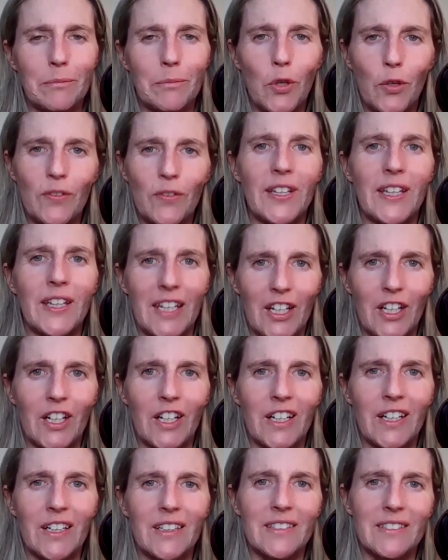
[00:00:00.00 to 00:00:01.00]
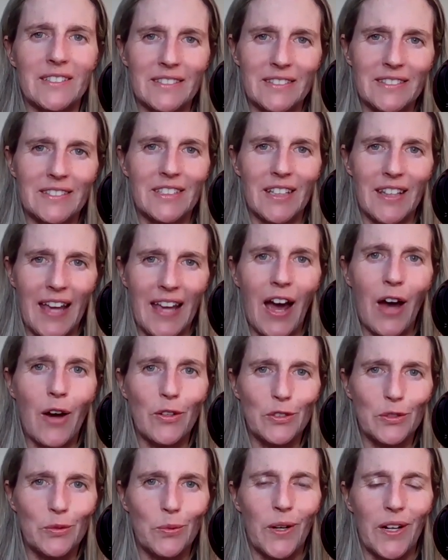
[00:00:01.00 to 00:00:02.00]
moving here to the
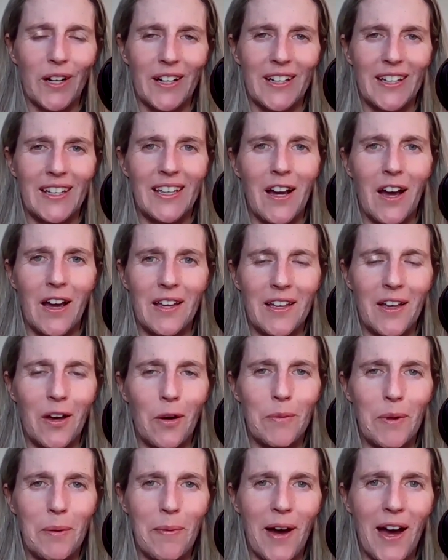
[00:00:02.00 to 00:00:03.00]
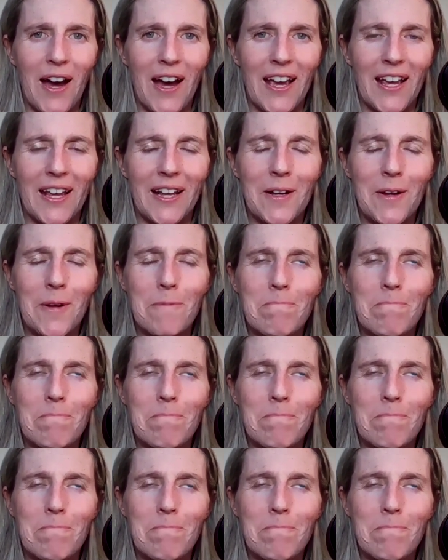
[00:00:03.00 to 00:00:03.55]
house where he helped me buy,